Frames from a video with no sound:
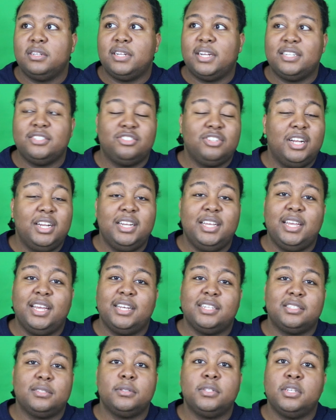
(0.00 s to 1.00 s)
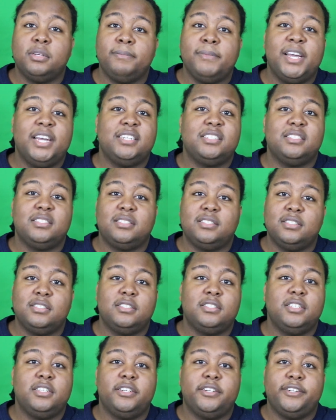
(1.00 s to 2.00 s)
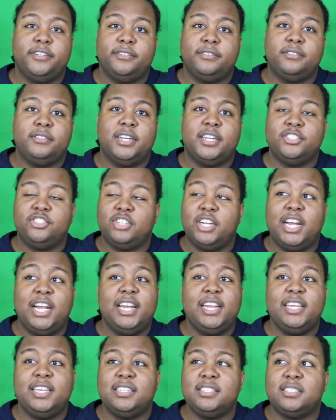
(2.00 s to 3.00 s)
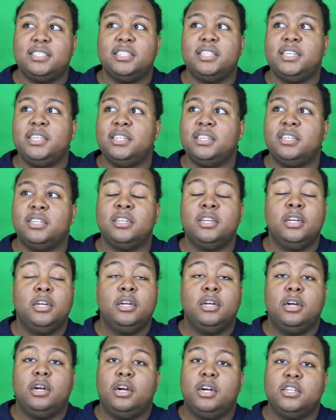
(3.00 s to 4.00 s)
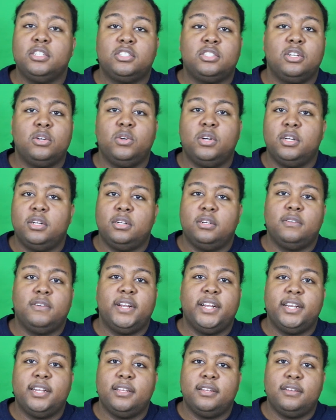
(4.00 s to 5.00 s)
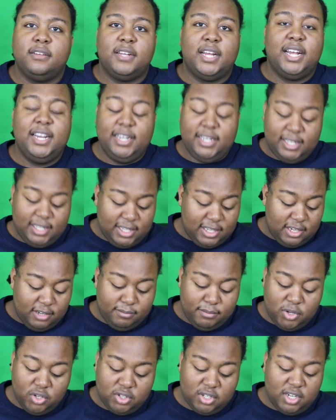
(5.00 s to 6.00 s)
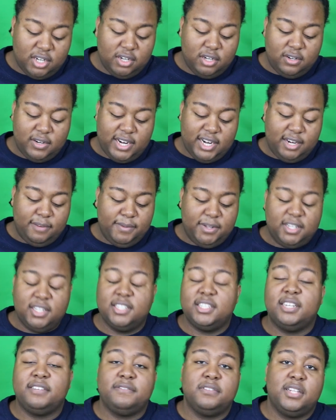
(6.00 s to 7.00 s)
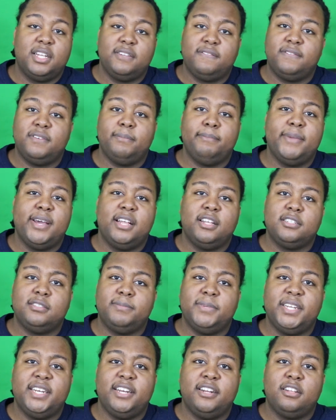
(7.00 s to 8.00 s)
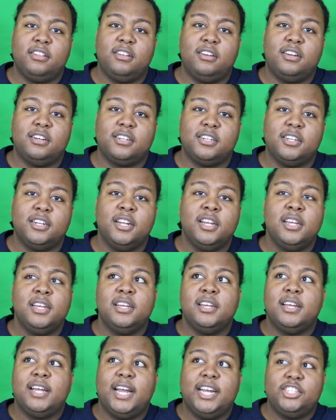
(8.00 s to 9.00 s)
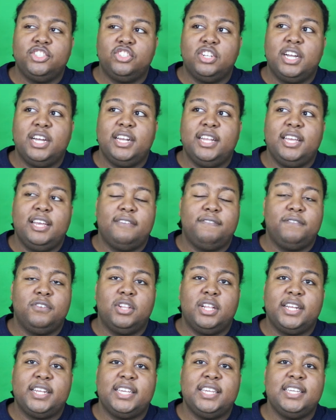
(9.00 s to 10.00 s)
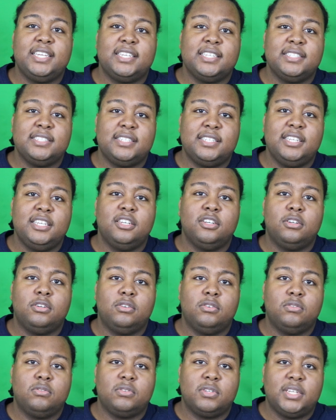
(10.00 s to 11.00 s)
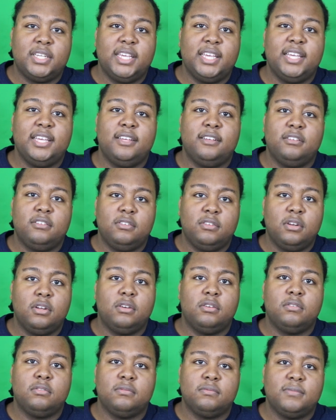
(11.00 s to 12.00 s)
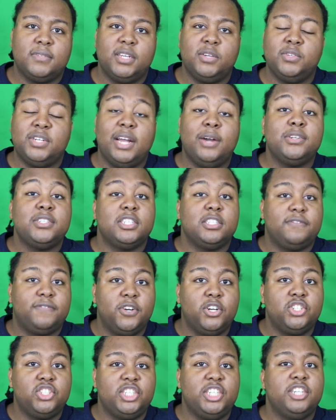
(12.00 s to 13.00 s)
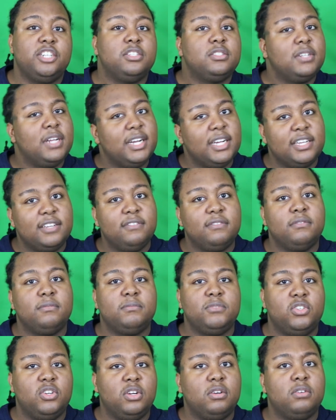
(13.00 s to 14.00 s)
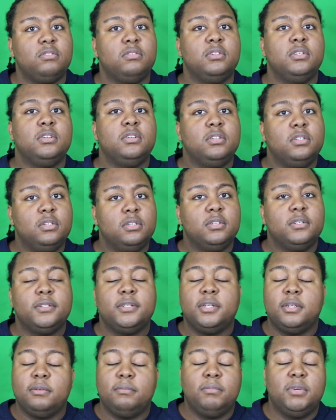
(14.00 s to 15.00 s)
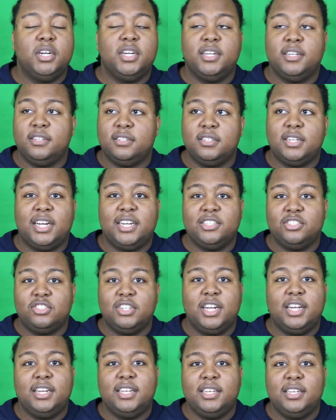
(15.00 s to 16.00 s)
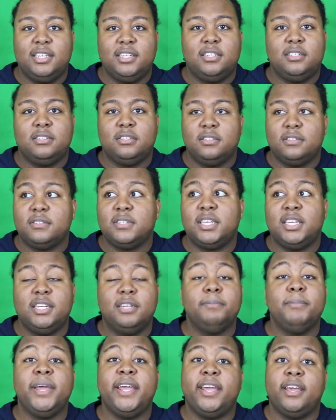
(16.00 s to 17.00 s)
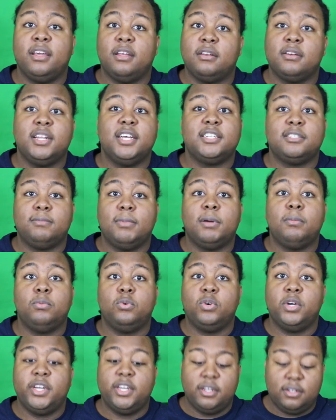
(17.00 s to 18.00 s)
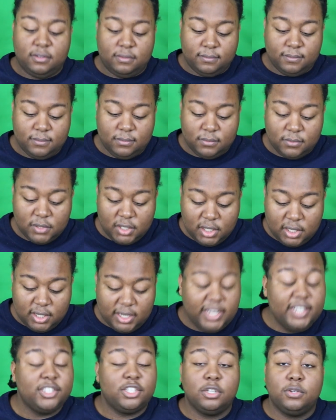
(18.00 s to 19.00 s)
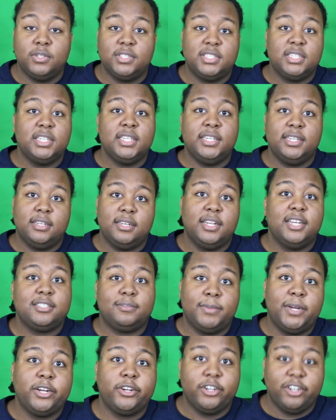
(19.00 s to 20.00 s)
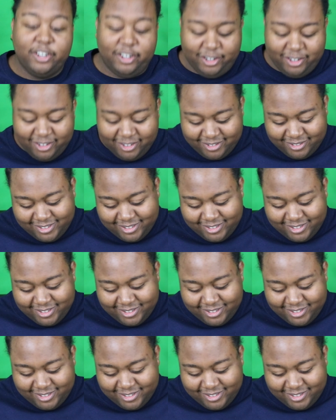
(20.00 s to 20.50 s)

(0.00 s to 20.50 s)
Andrade has some good matches this year. Andrade and Zelina are so underrated. I didn't get them most underrated because I feel like Finn Balor's been there longer. Andrade, I feel like he can still get, you know, that was his first year, so I give him, you know. But Andrade, he the man. That's my boy. And so is Zelina. That's my girl.